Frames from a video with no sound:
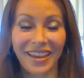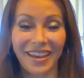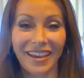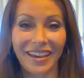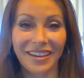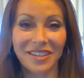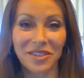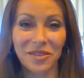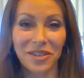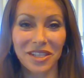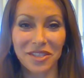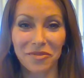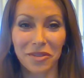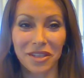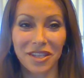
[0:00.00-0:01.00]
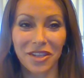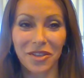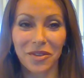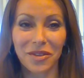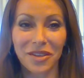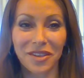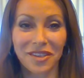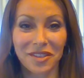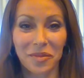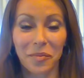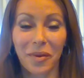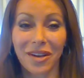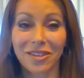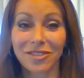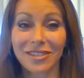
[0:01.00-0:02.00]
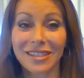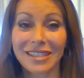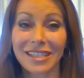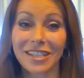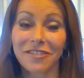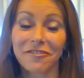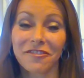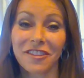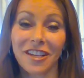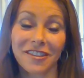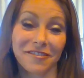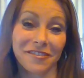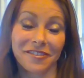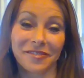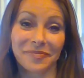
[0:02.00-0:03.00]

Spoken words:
and today's video is about self-love.